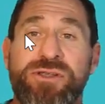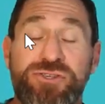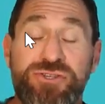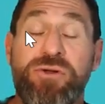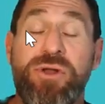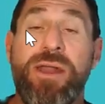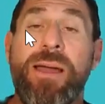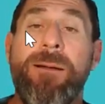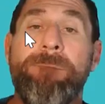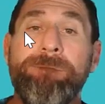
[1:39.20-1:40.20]
generate
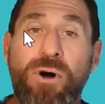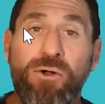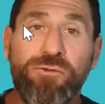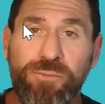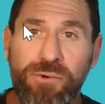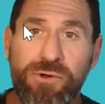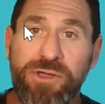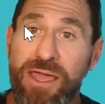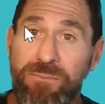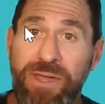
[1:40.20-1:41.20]
multiple
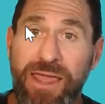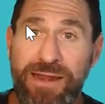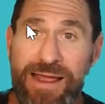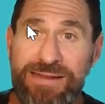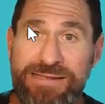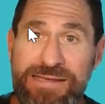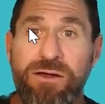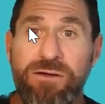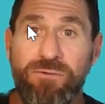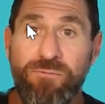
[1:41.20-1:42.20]
campaign ideas